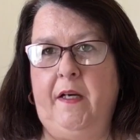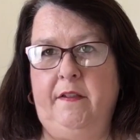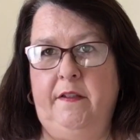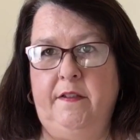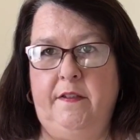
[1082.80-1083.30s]

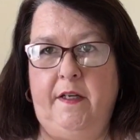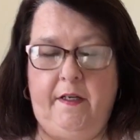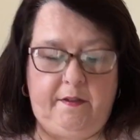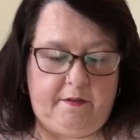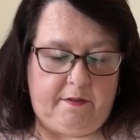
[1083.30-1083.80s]
this deck
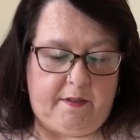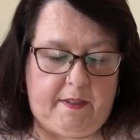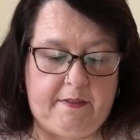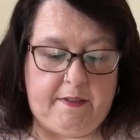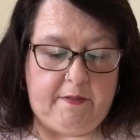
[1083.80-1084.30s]

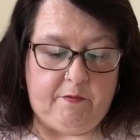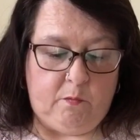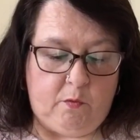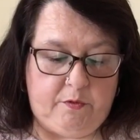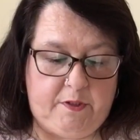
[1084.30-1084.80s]
and even
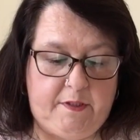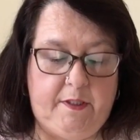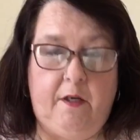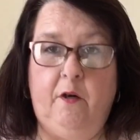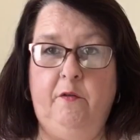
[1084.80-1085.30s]
wanted it
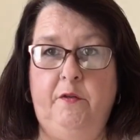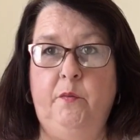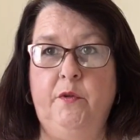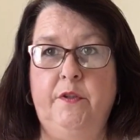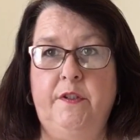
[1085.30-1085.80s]

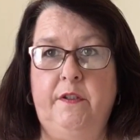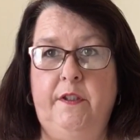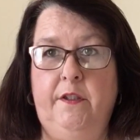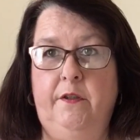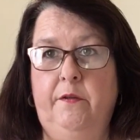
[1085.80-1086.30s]
afterwards, I
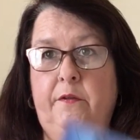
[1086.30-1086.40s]
know.